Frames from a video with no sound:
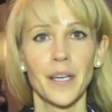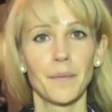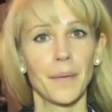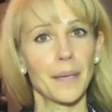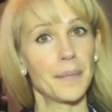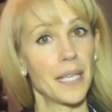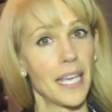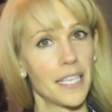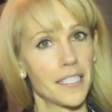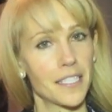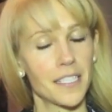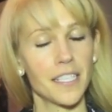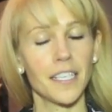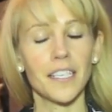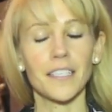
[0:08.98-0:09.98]
my
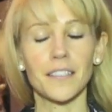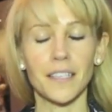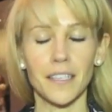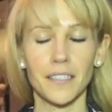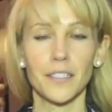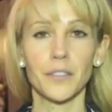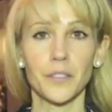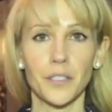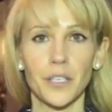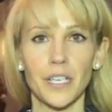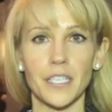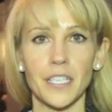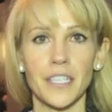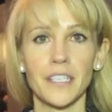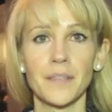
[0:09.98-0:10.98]
PhD is in
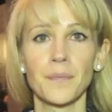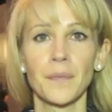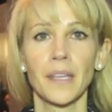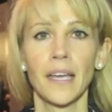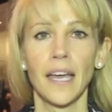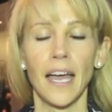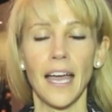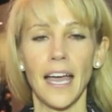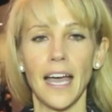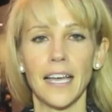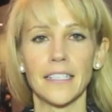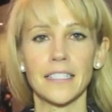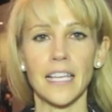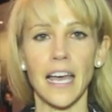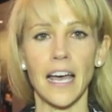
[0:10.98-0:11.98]
nutrition,
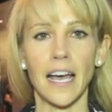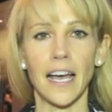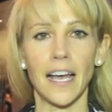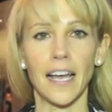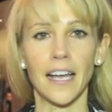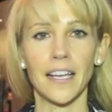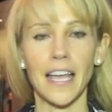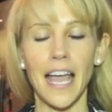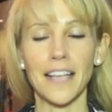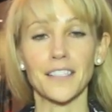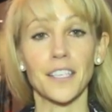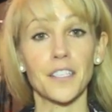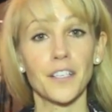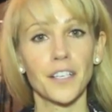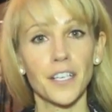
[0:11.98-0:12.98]
and
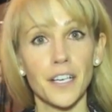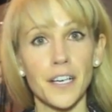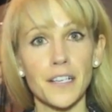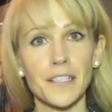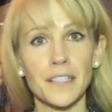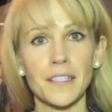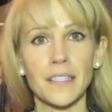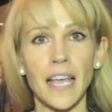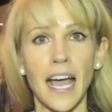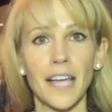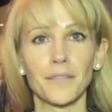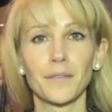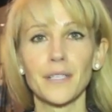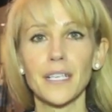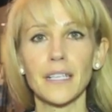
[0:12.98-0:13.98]
as a nurse,
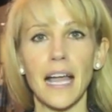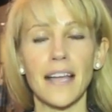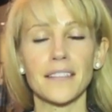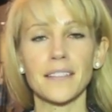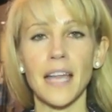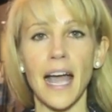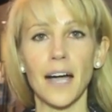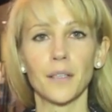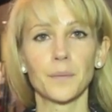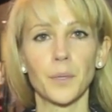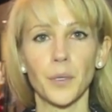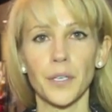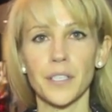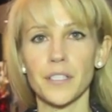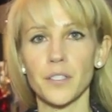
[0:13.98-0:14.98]
I realized how
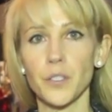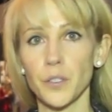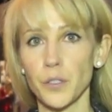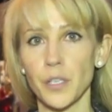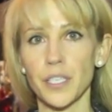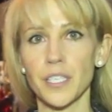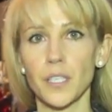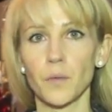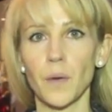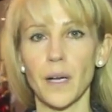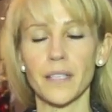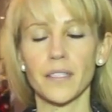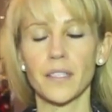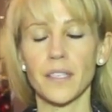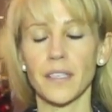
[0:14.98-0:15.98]
important nutrition
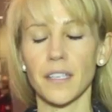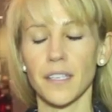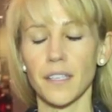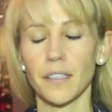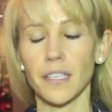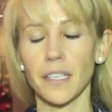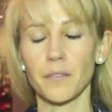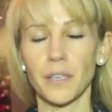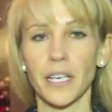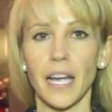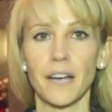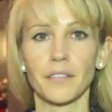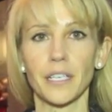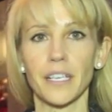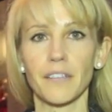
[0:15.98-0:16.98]
was to the healing and
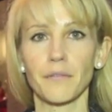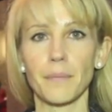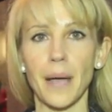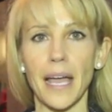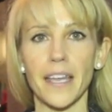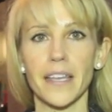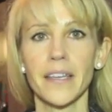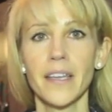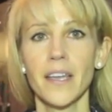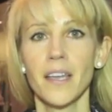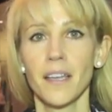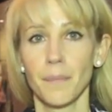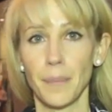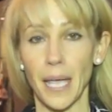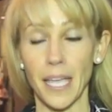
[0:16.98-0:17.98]
recovering of my
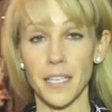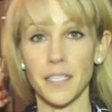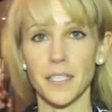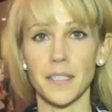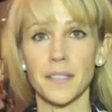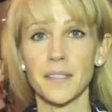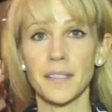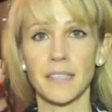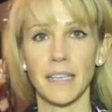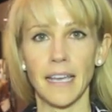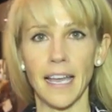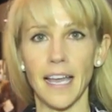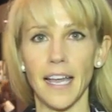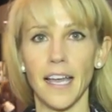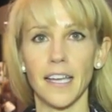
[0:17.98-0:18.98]
patients.
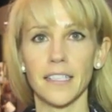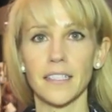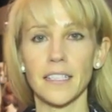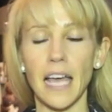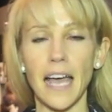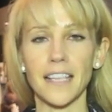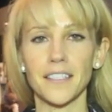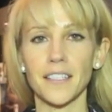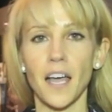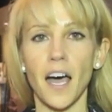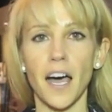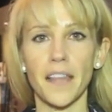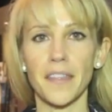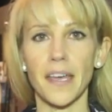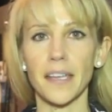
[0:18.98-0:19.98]
And I
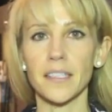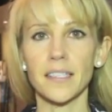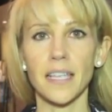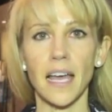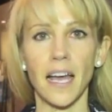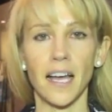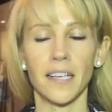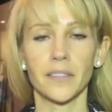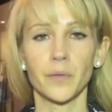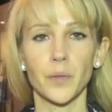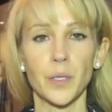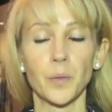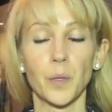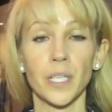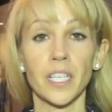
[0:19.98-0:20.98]
saw that
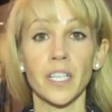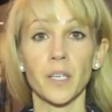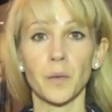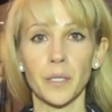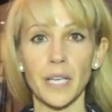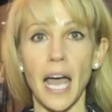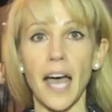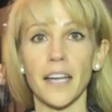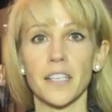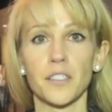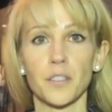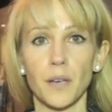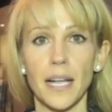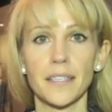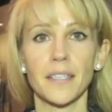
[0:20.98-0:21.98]
we really were not
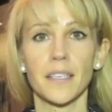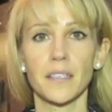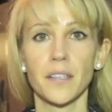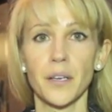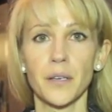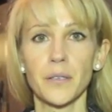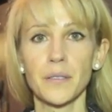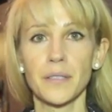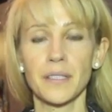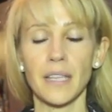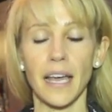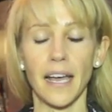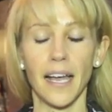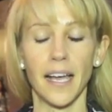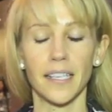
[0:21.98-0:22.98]
addressing those
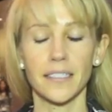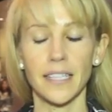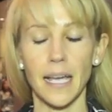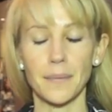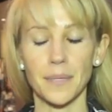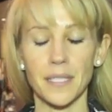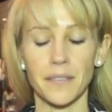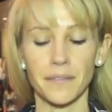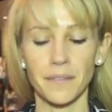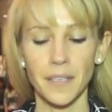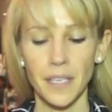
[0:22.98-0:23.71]
types of